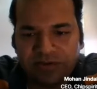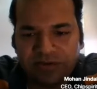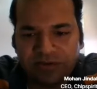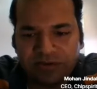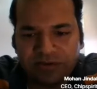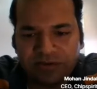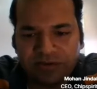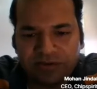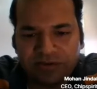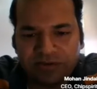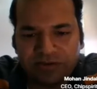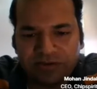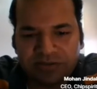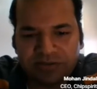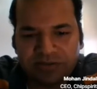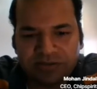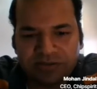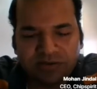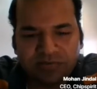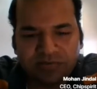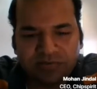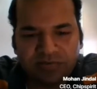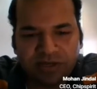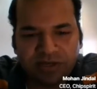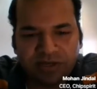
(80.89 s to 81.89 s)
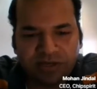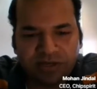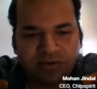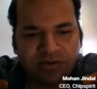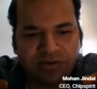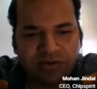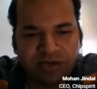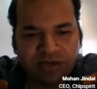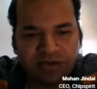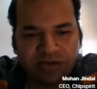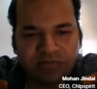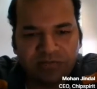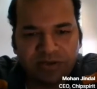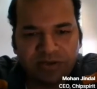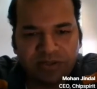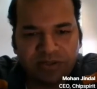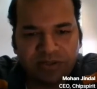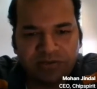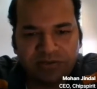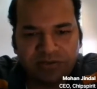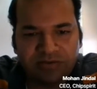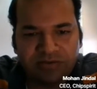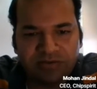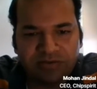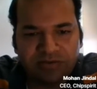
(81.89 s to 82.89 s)
offline online
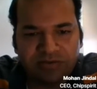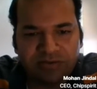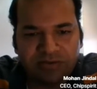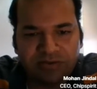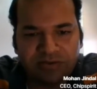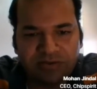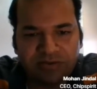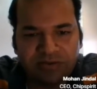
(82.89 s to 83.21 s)
devices.